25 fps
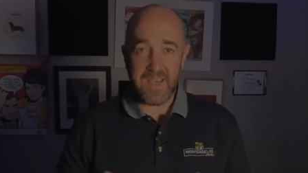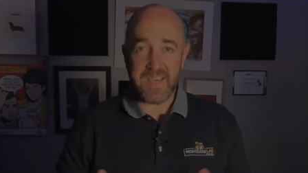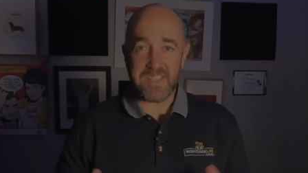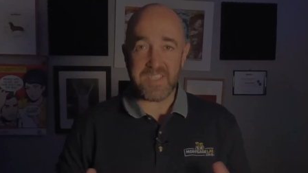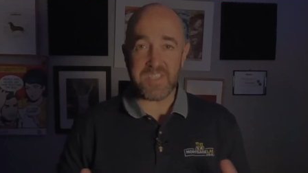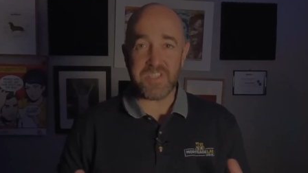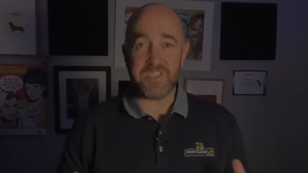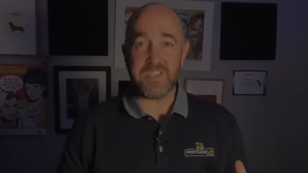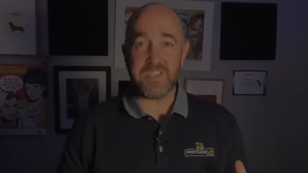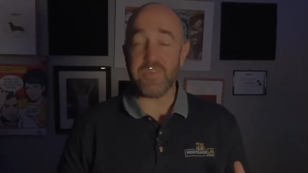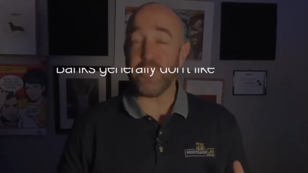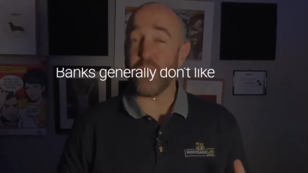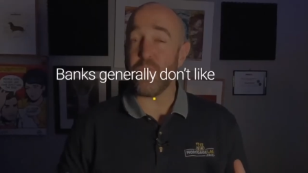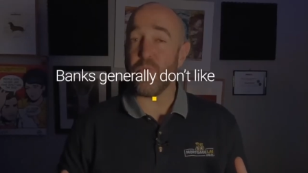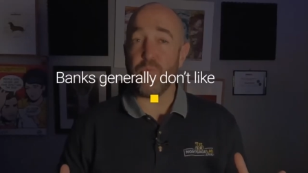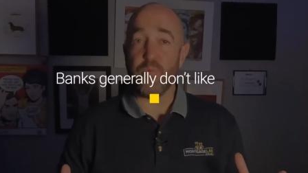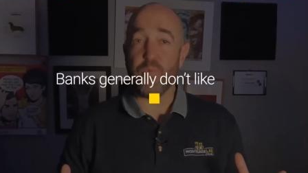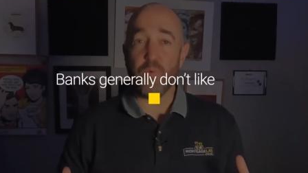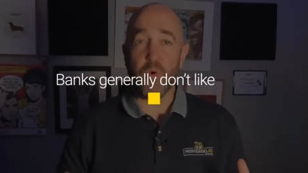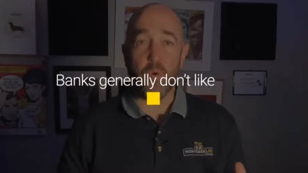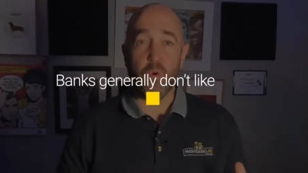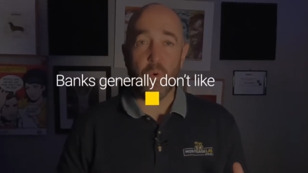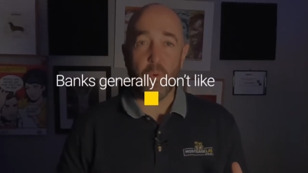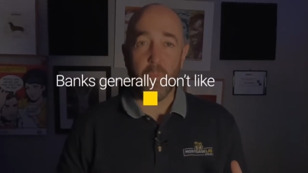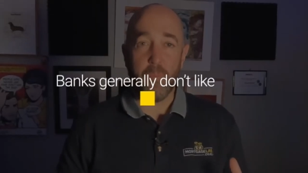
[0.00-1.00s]
As a general
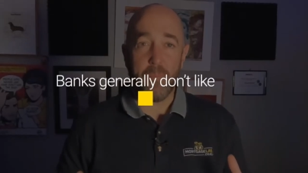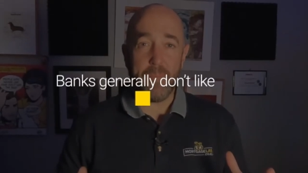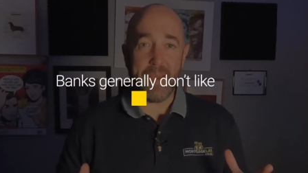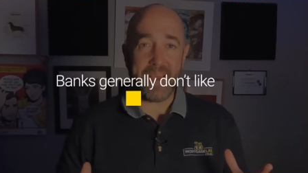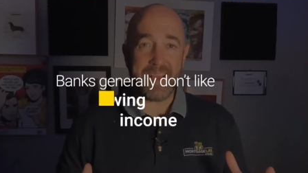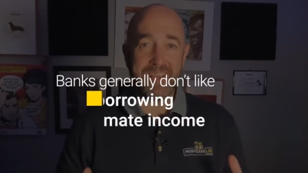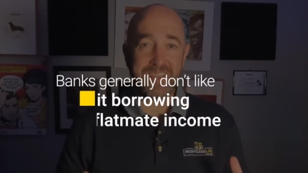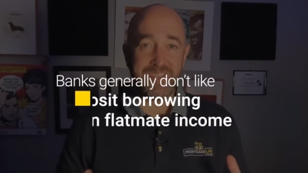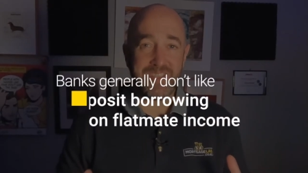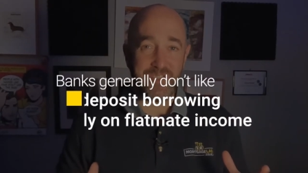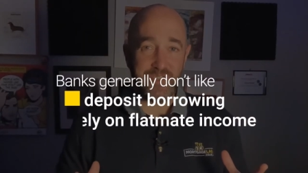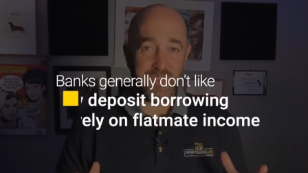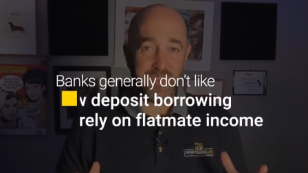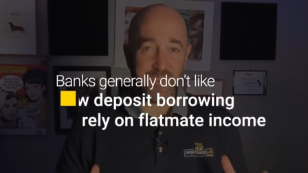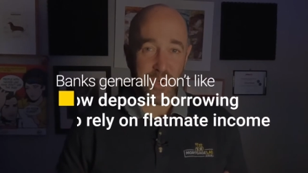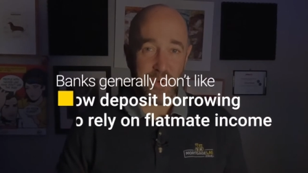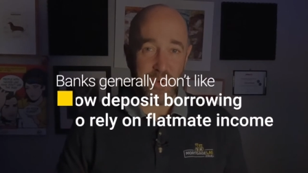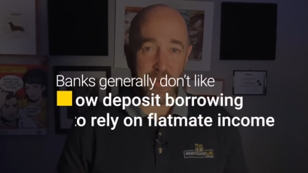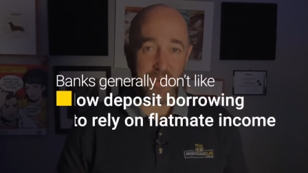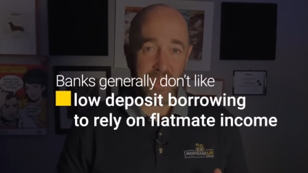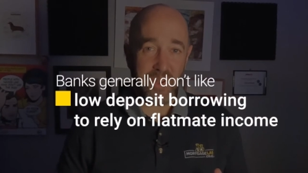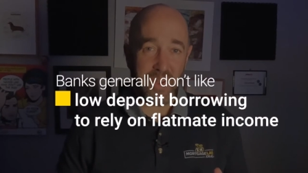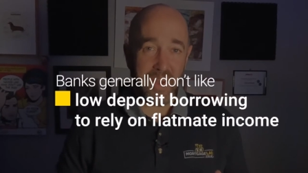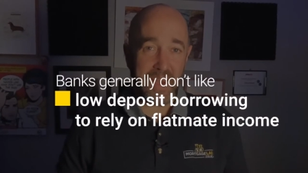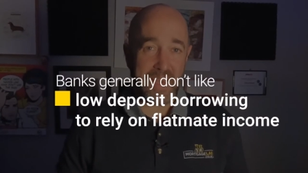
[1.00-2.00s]
rule, banks
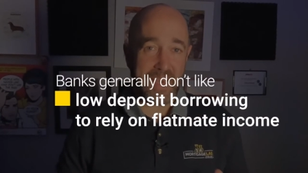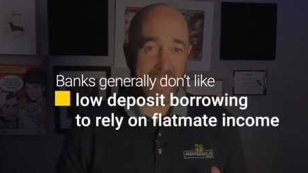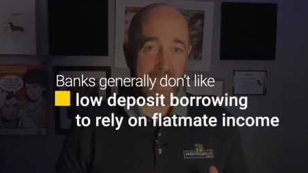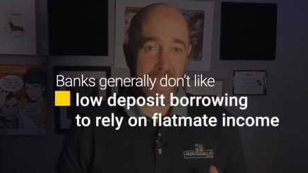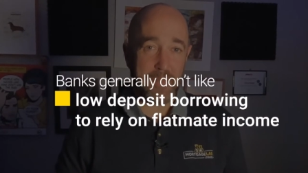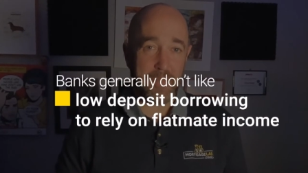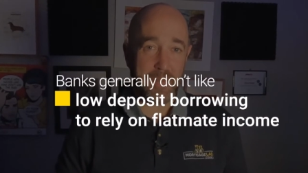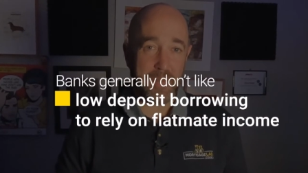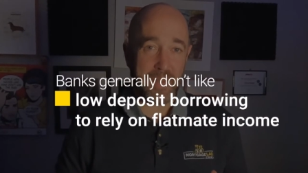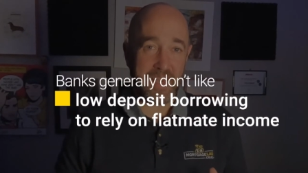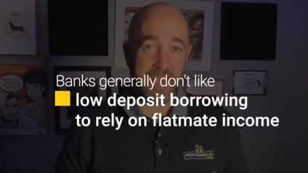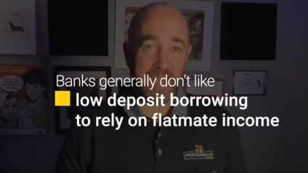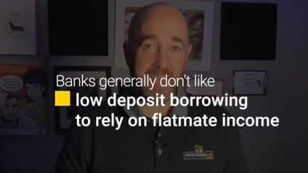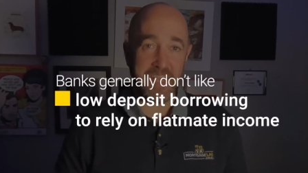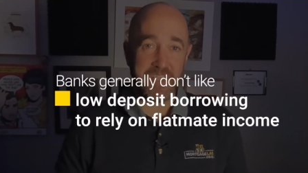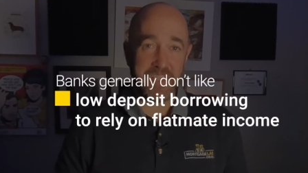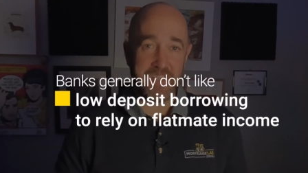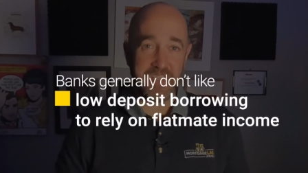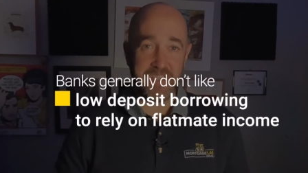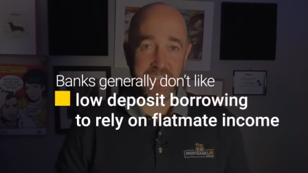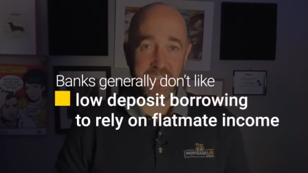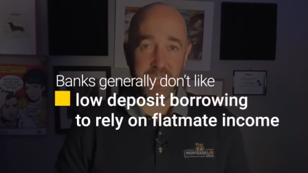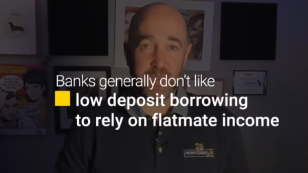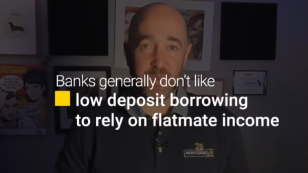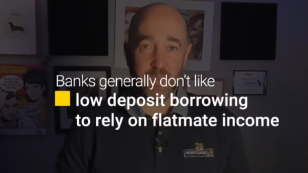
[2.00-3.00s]
don't like
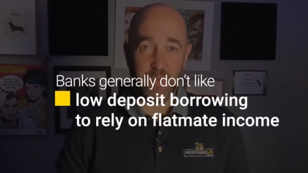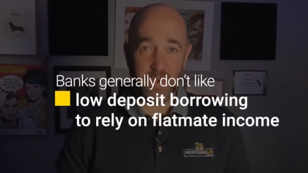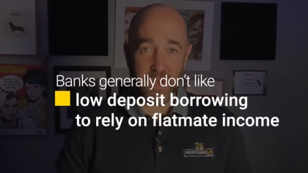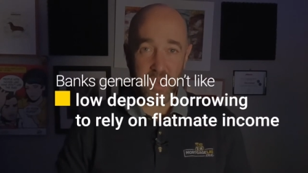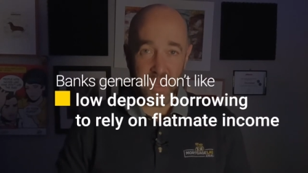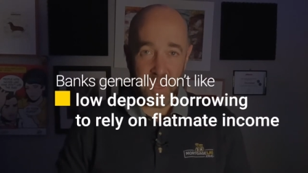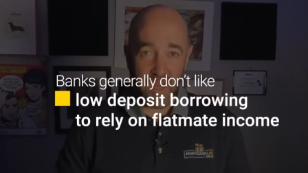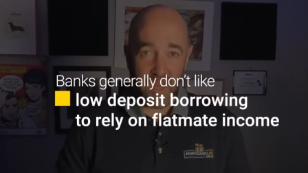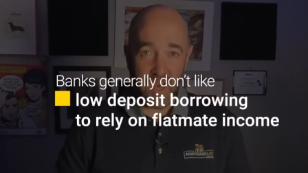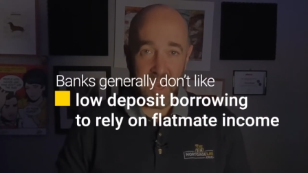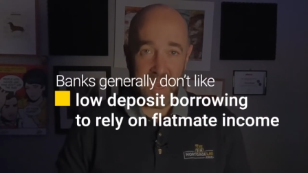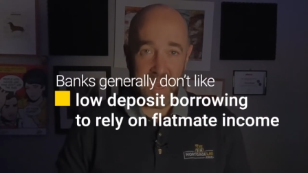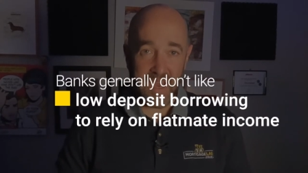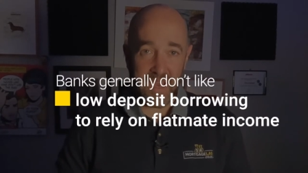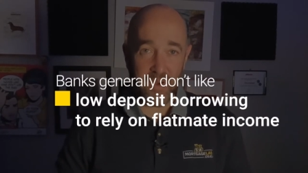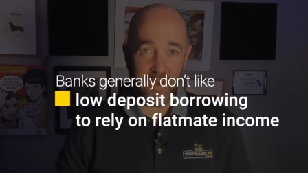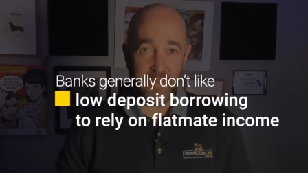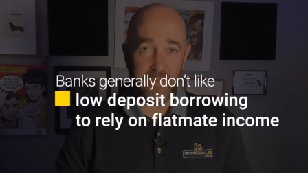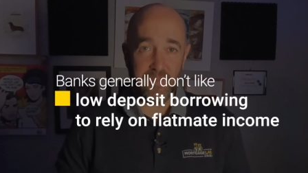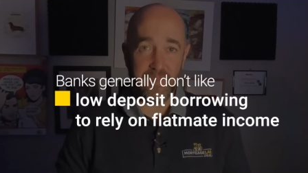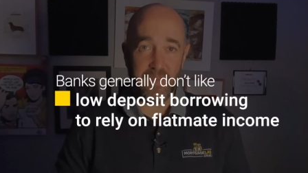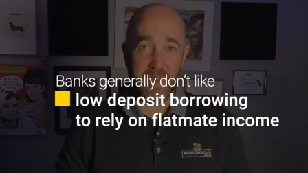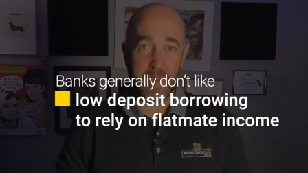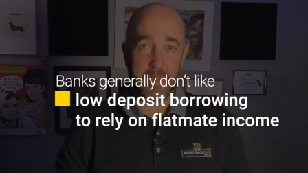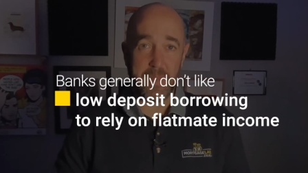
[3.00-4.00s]
applications to rely on
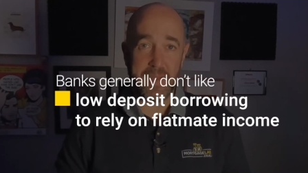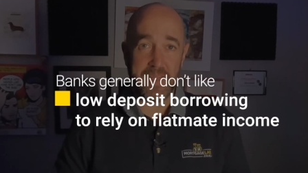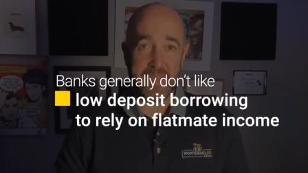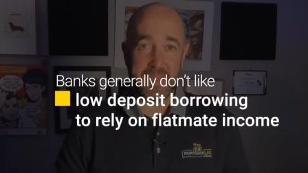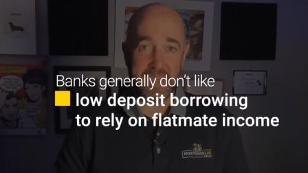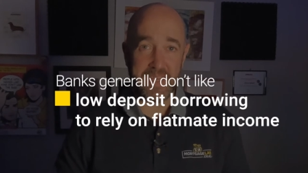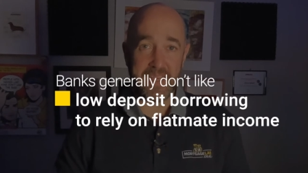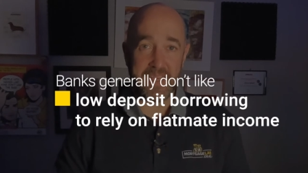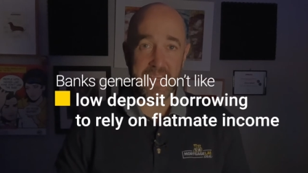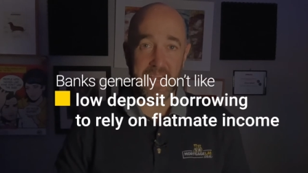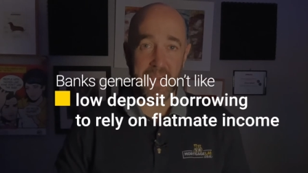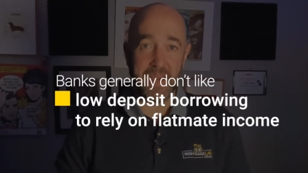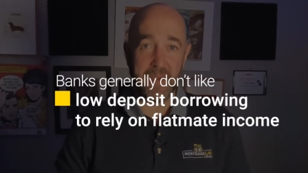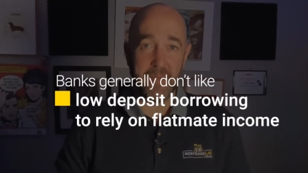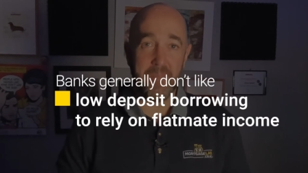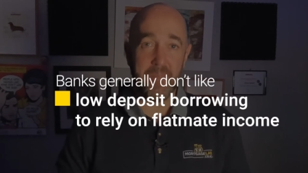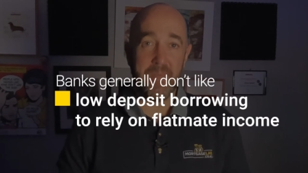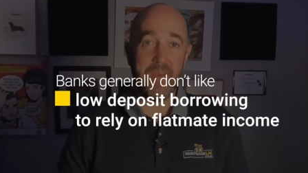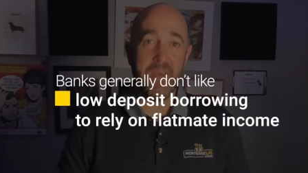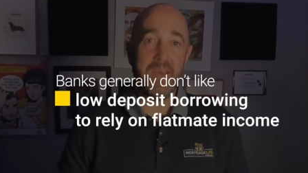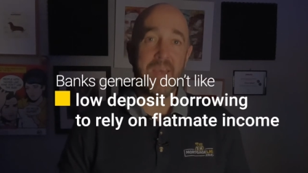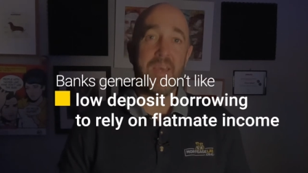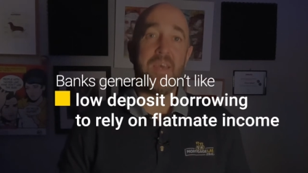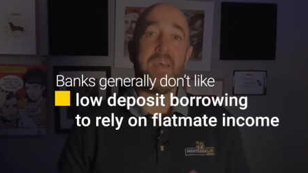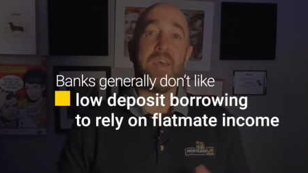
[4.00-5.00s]
flatmate income
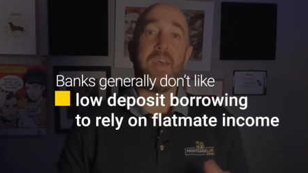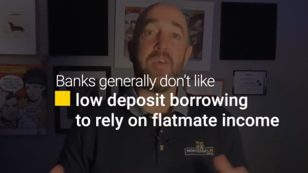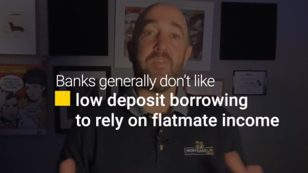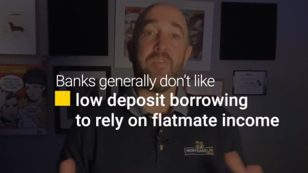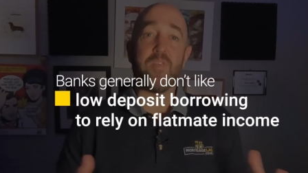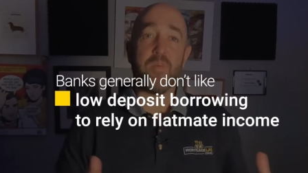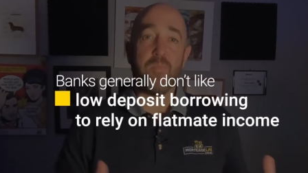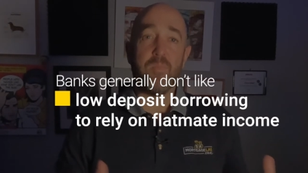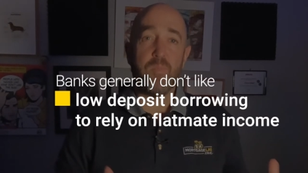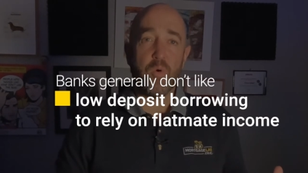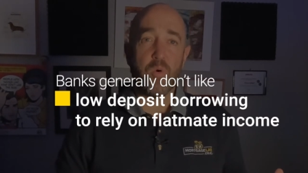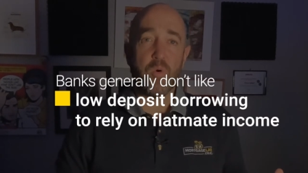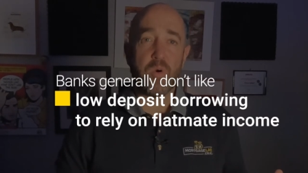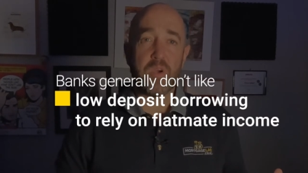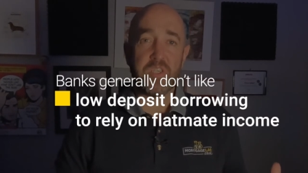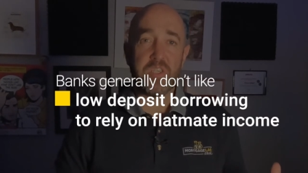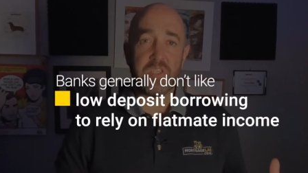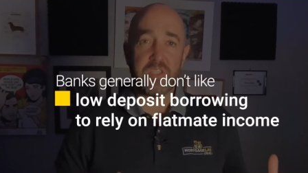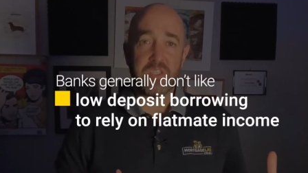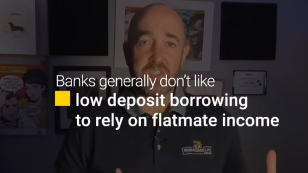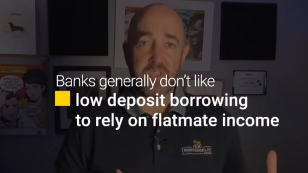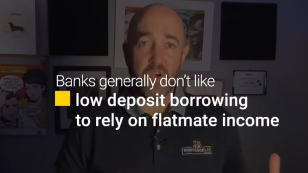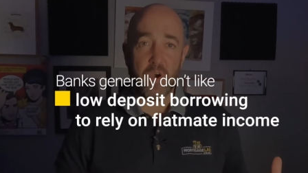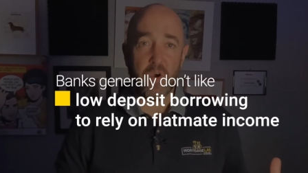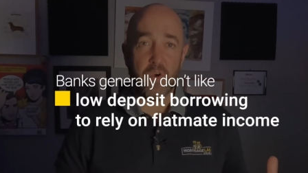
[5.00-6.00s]
if the mortgage
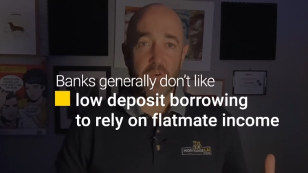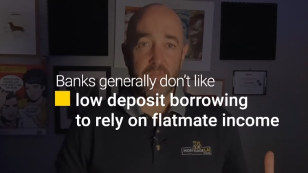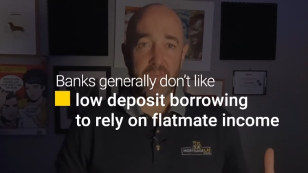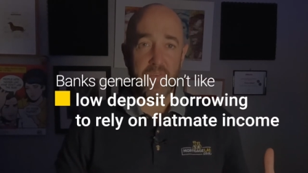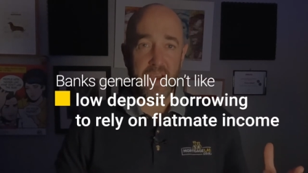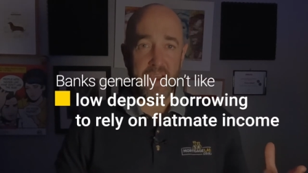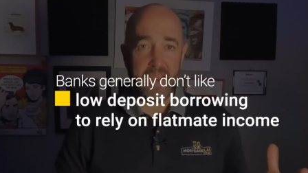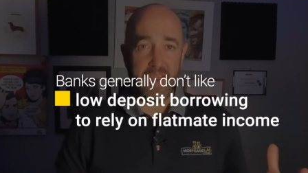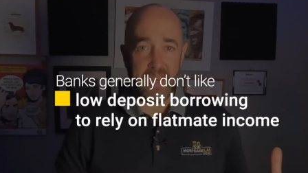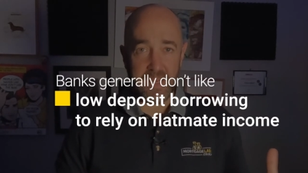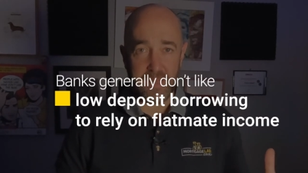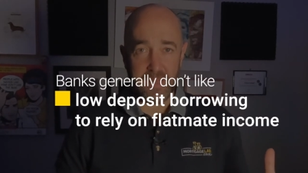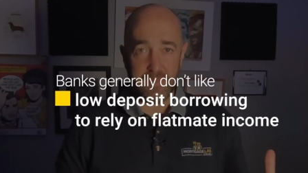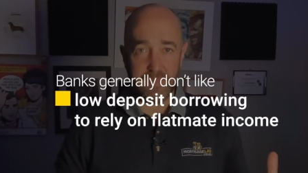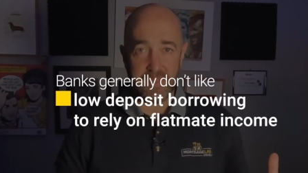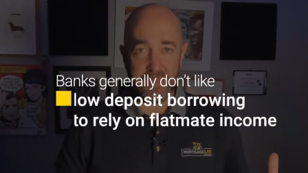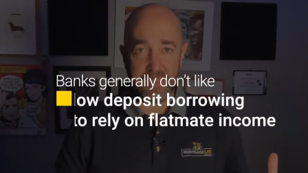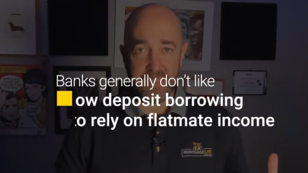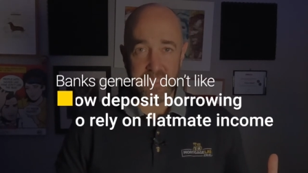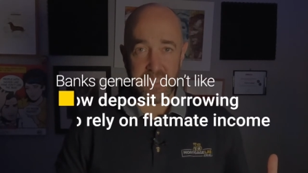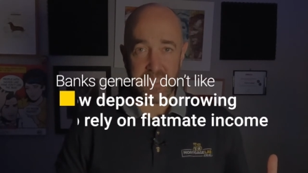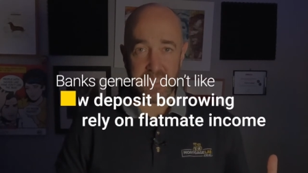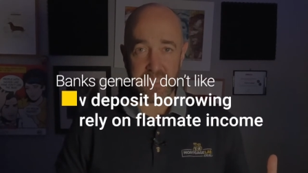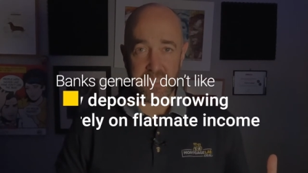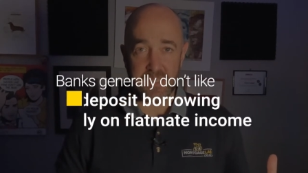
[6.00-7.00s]
is over eighty
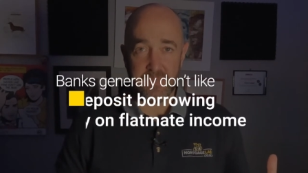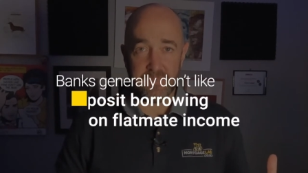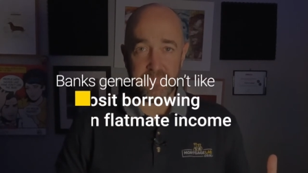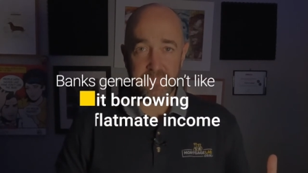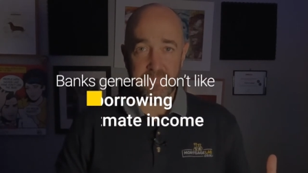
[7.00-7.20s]
percent.